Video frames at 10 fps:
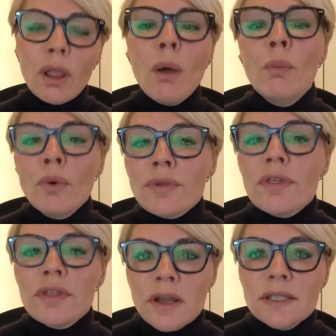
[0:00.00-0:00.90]
more
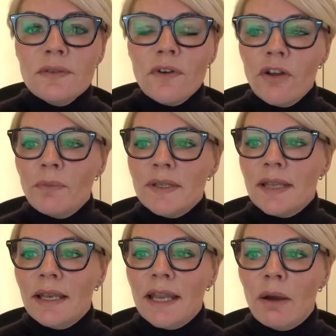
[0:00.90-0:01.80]
than
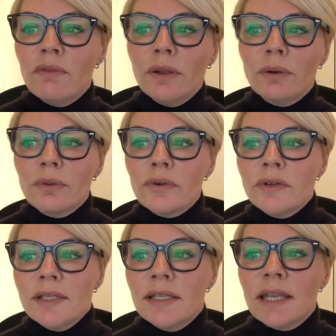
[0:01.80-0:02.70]
35% now of local
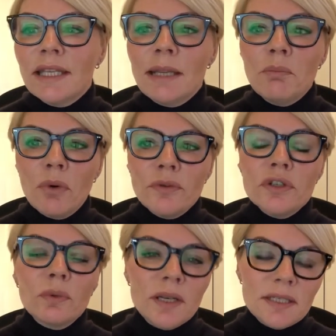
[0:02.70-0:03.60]
authorities are taking more
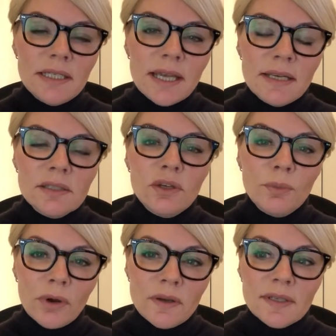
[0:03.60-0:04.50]
than 20 days
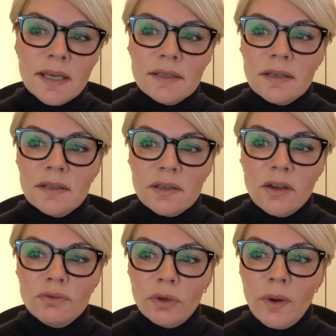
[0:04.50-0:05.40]
to process
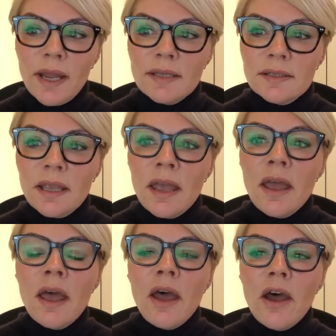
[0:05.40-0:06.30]
search requests.
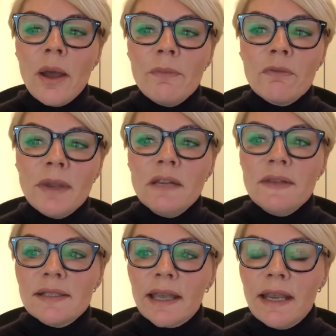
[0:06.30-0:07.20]
Um, for many of
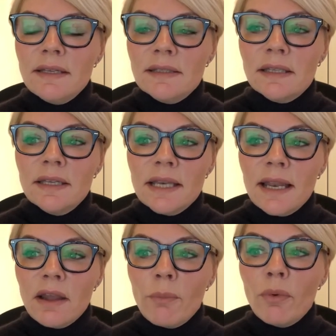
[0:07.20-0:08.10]
these cases, the
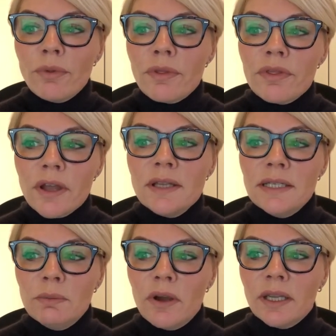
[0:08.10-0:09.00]
delay are more than
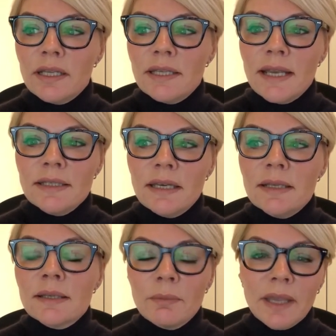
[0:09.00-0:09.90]
30 working days, and
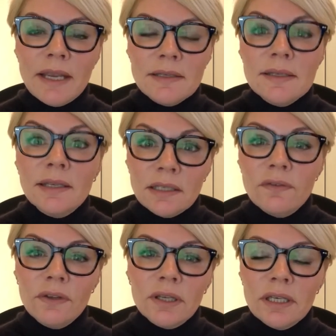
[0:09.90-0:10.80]
in some cases,
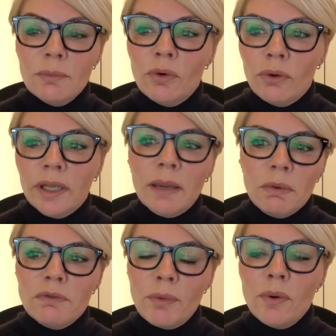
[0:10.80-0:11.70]
significantly more. And
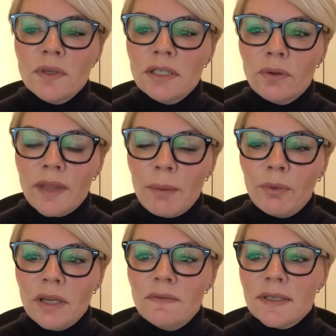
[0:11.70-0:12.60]
again, we've reported on
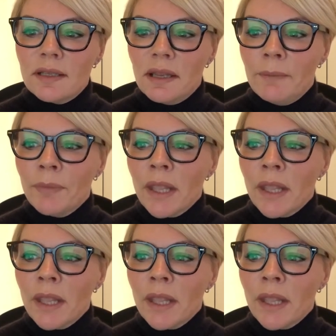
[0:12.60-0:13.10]
that previously.